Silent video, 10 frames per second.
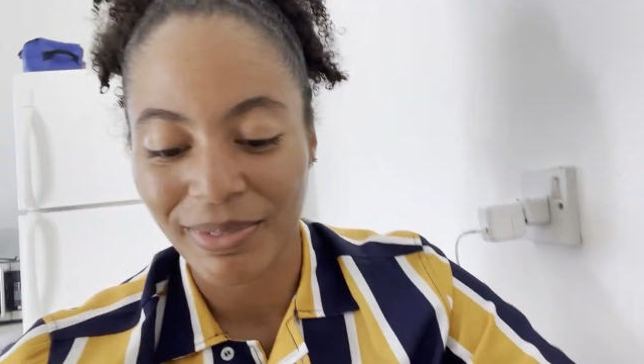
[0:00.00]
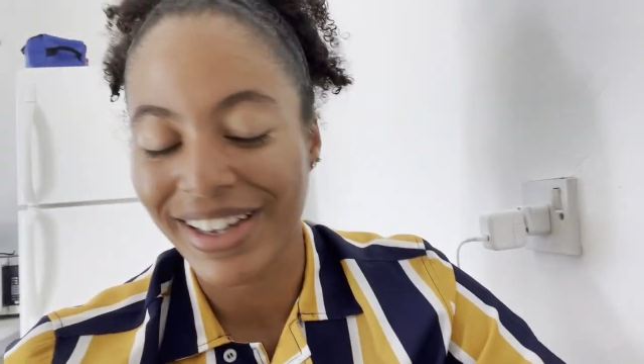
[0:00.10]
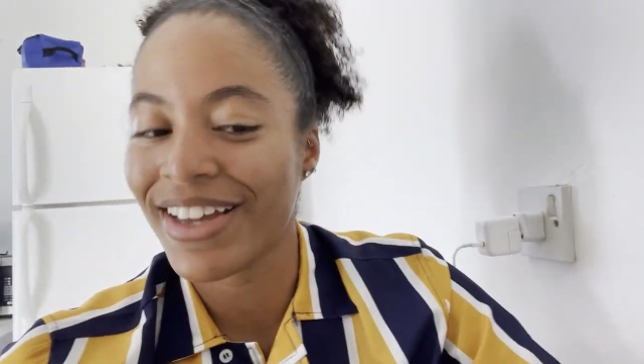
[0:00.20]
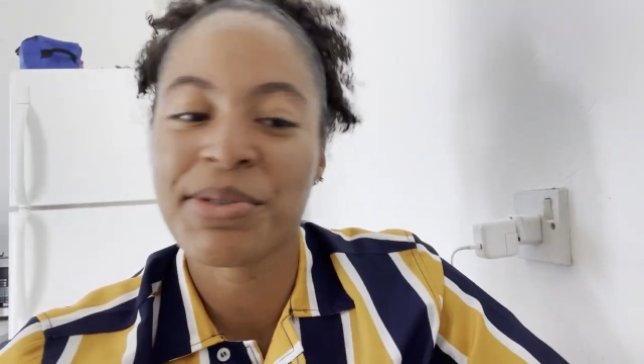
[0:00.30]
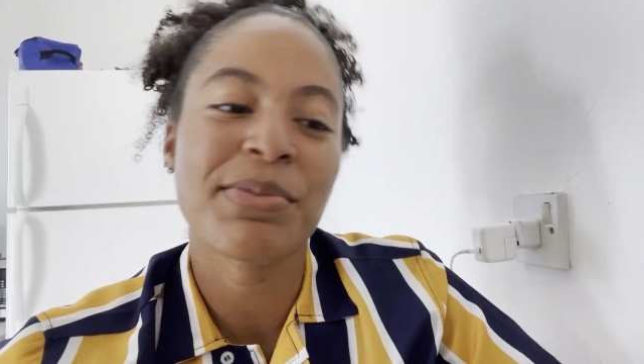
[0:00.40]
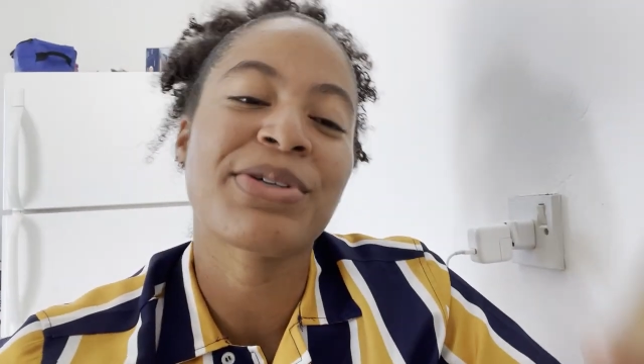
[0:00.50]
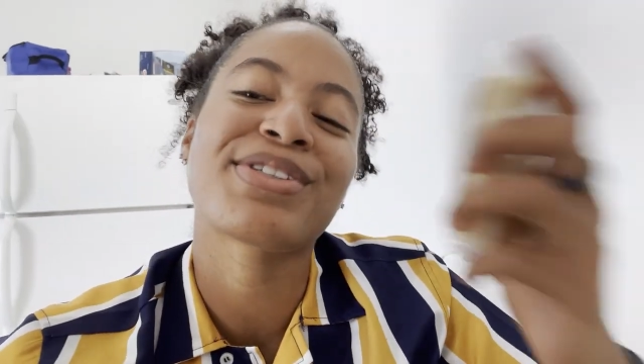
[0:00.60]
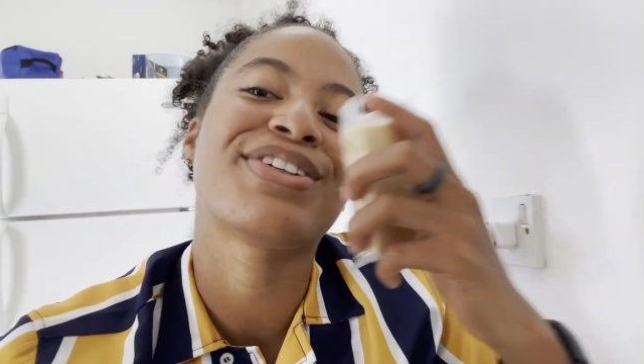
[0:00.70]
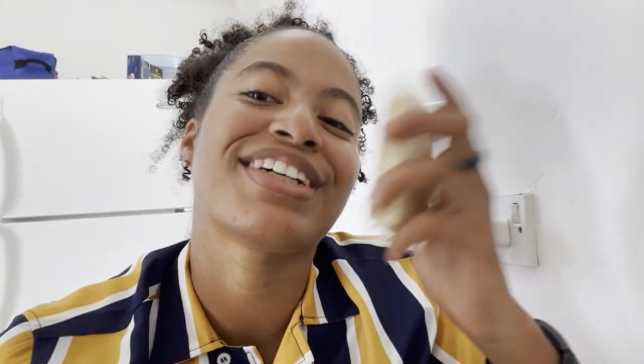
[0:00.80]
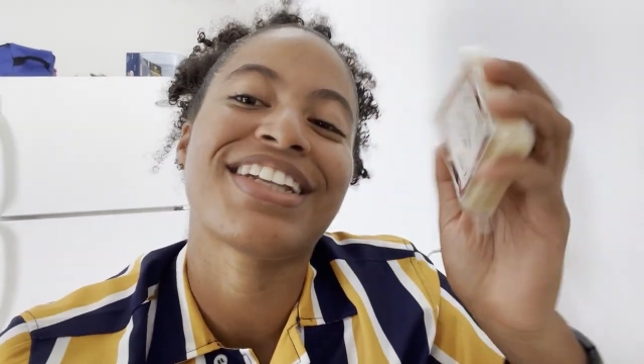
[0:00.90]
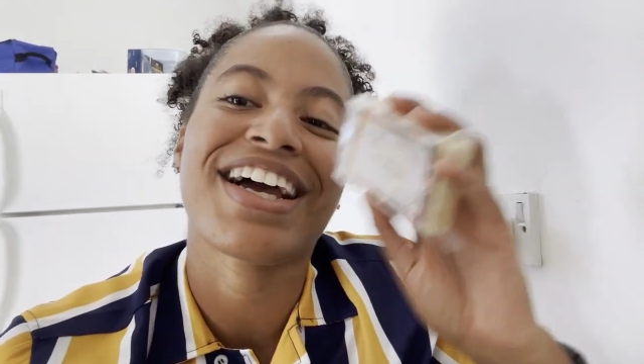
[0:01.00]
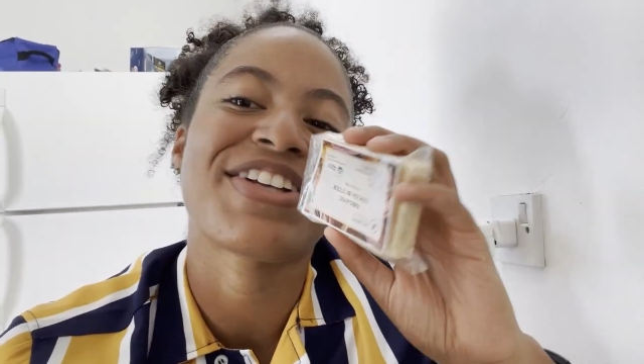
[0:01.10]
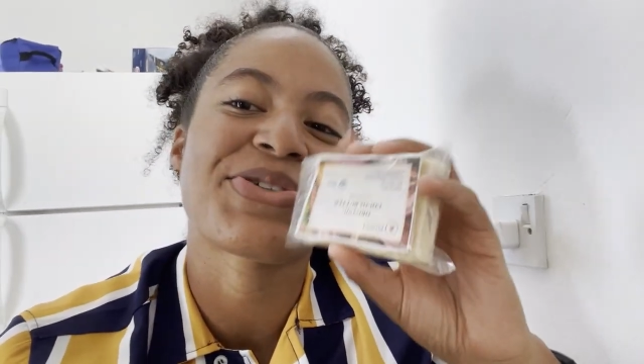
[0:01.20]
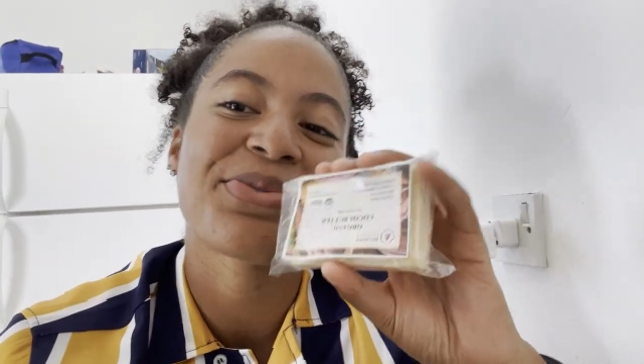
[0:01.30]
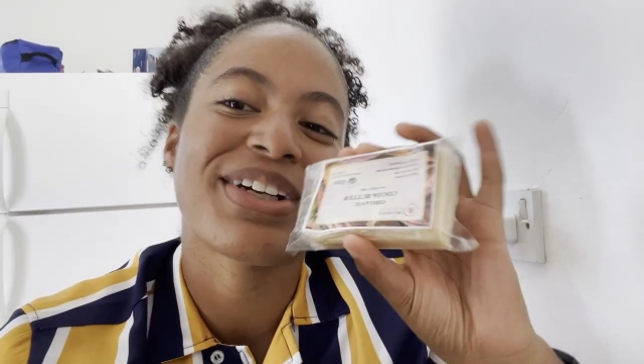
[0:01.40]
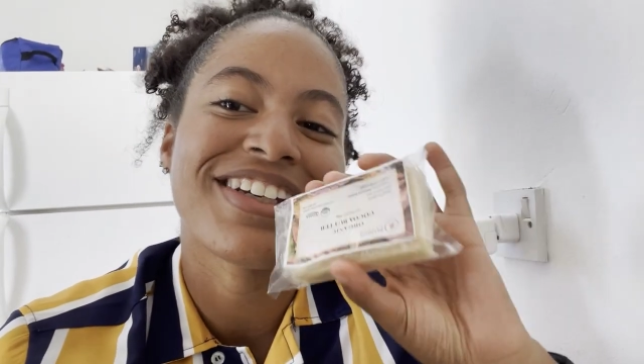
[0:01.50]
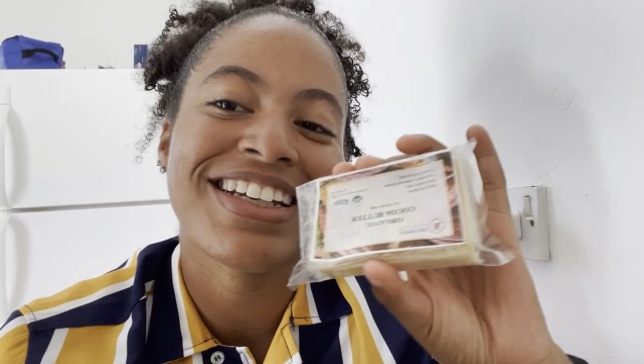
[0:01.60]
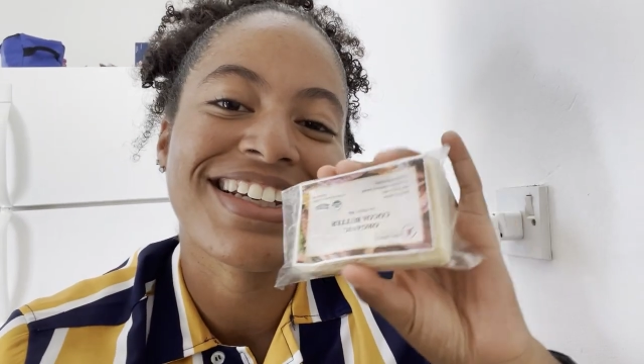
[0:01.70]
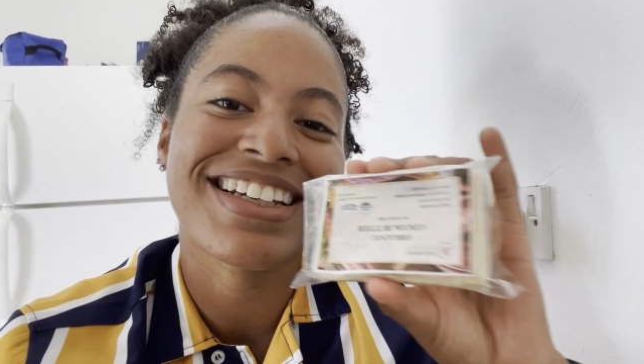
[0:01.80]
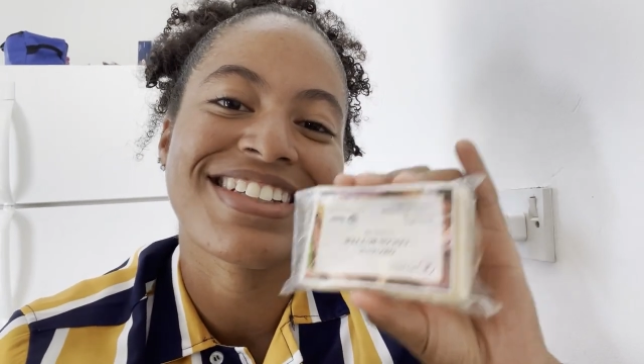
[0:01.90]
Like it smells so good, like I just wanna
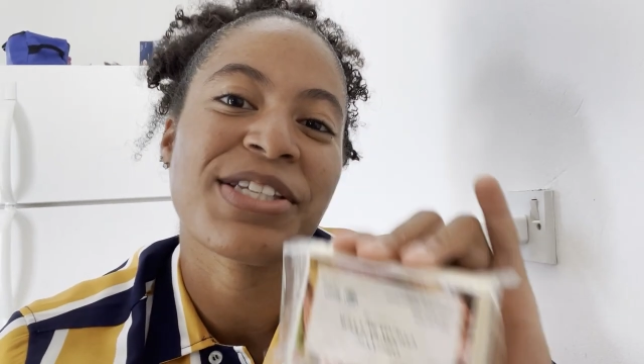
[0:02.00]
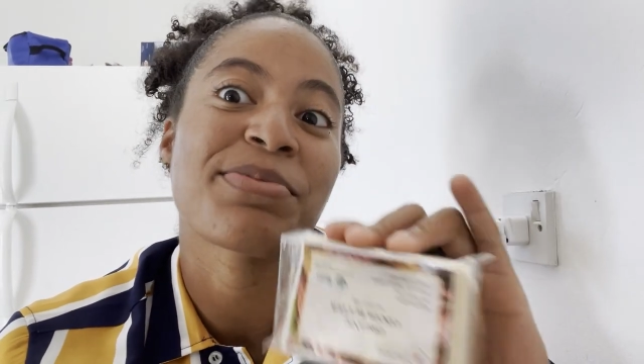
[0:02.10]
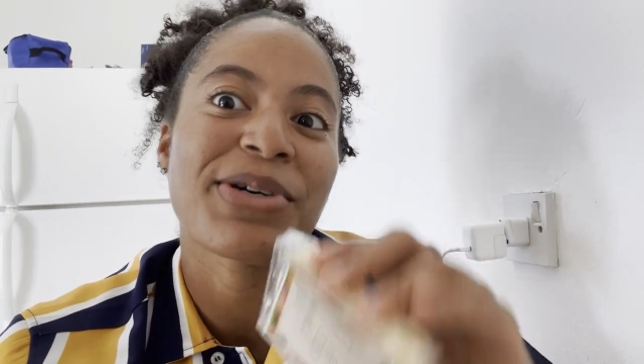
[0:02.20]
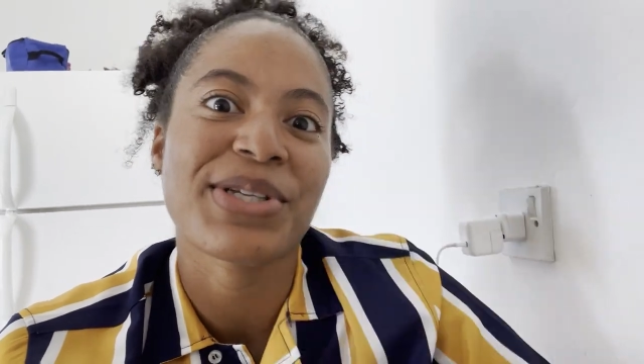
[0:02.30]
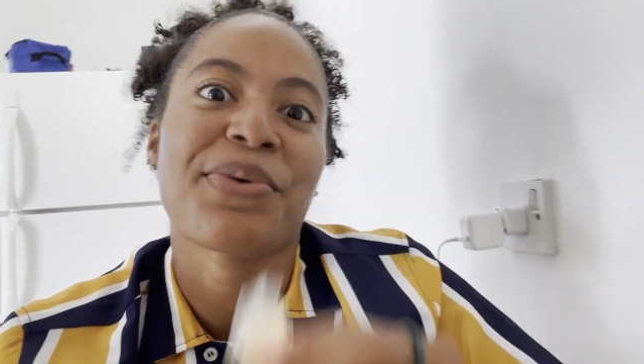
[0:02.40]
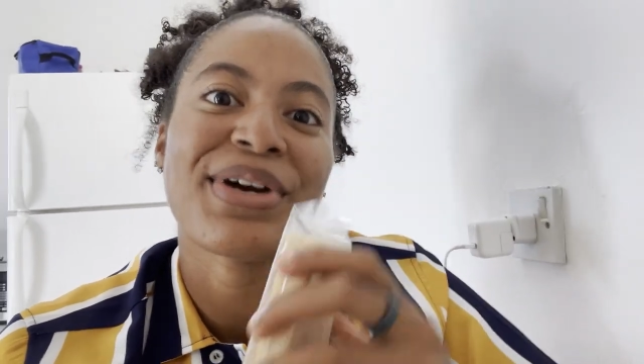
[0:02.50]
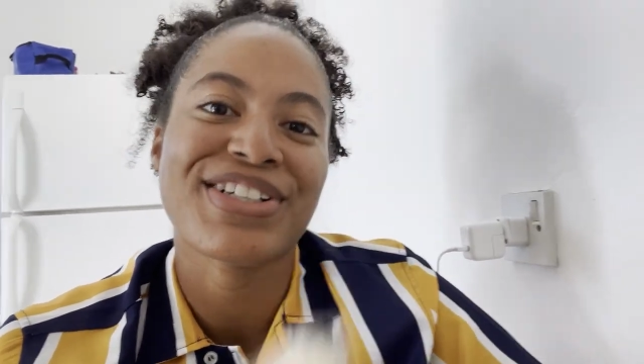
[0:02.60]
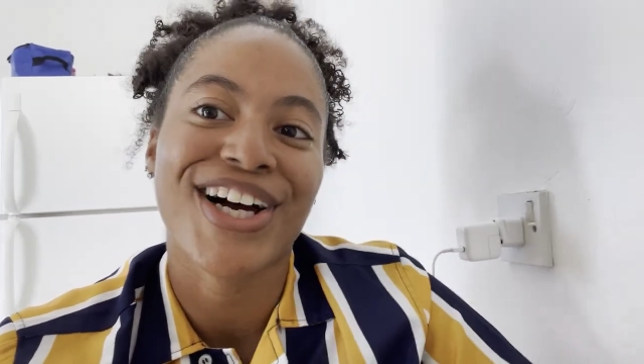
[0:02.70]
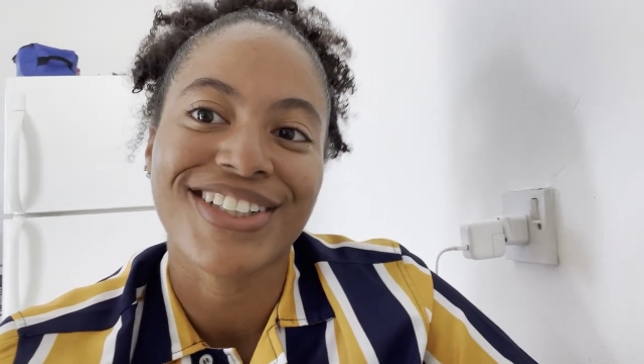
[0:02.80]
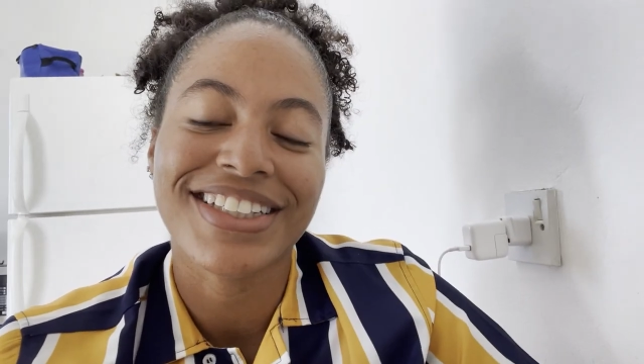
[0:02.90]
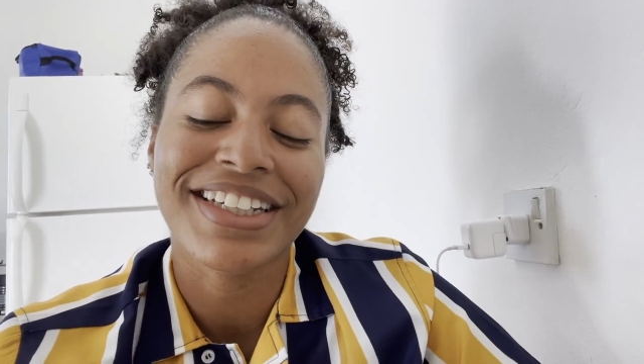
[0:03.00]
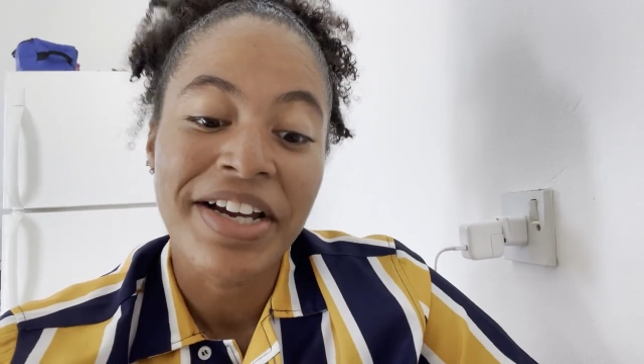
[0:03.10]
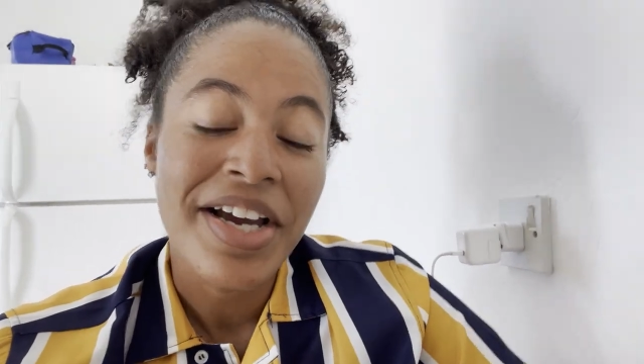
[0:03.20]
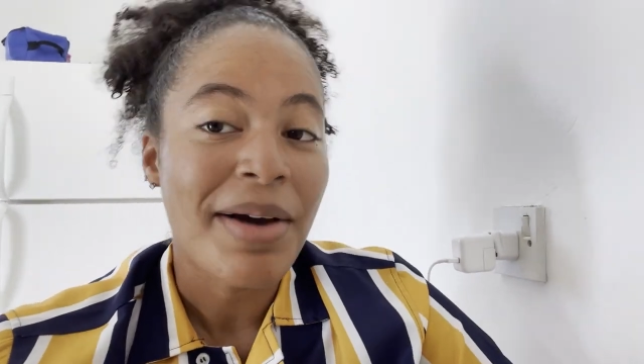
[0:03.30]
eat it because it smells like white chocolate.